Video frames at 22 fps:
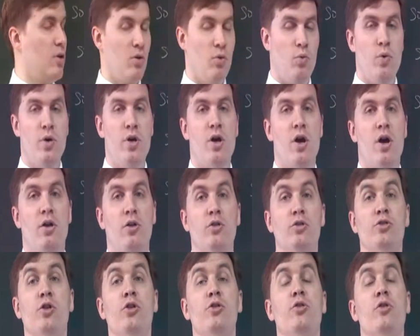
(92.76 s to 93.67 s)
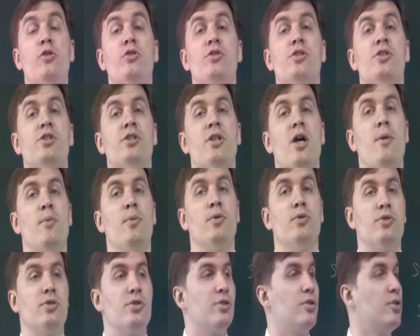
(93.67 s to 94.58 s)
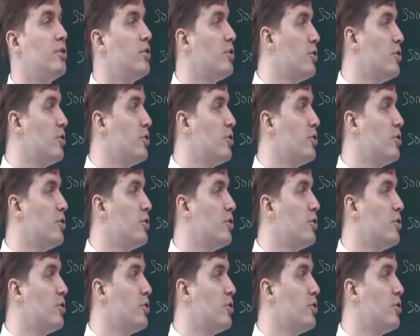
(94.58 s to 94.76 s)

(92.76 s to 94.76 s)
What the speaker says: We are, nosotros estamos.